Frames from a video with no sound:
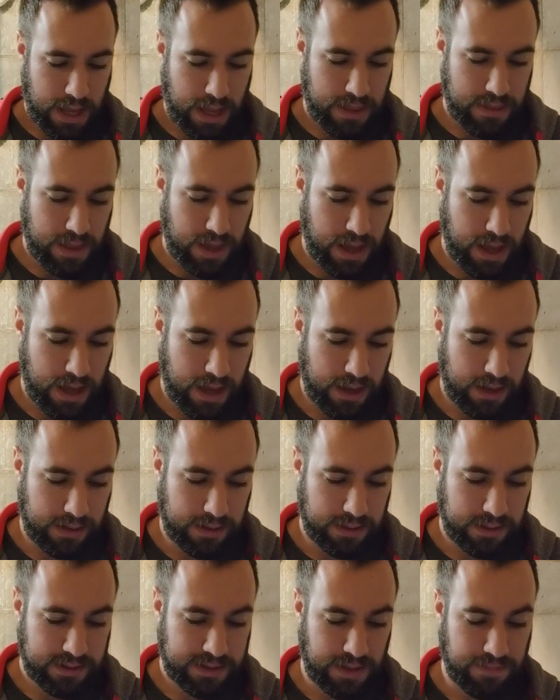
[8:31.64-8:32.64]
And
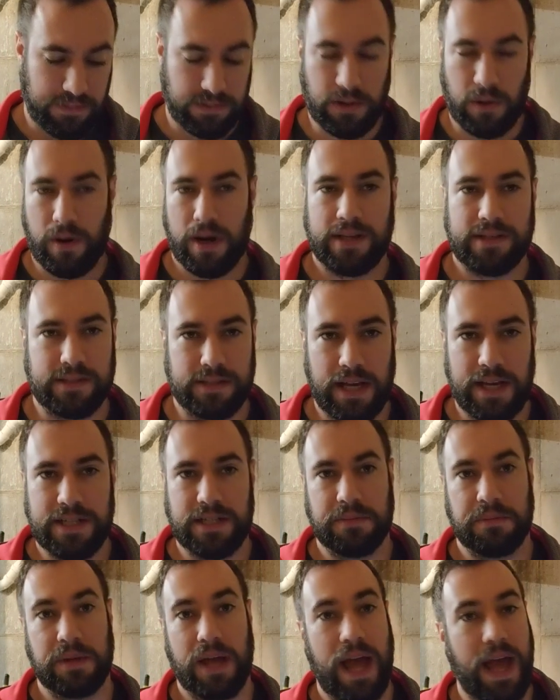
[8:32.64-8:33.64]
then, same for lower
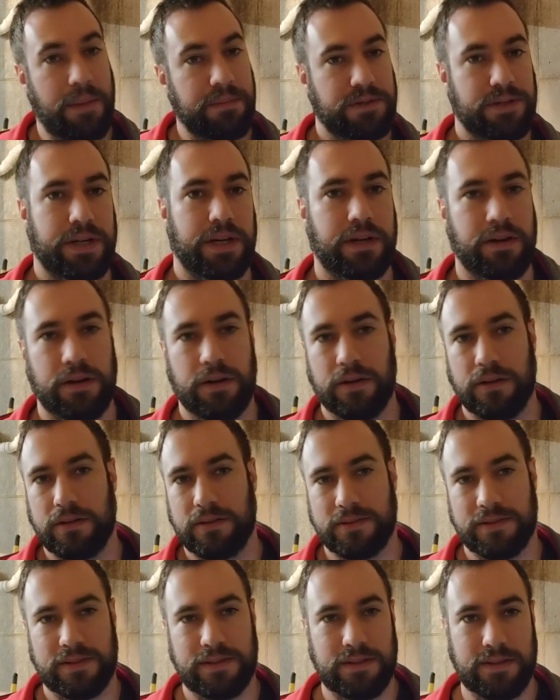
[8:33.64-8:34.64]
isolation, do hamstring
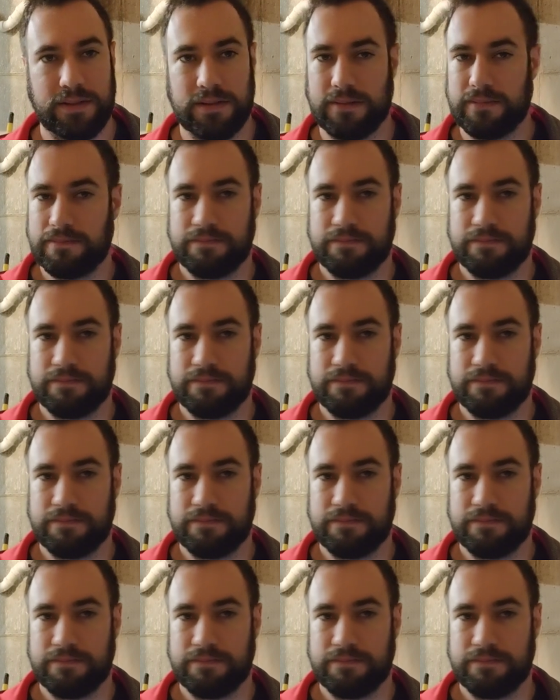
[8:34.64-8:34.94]
curls,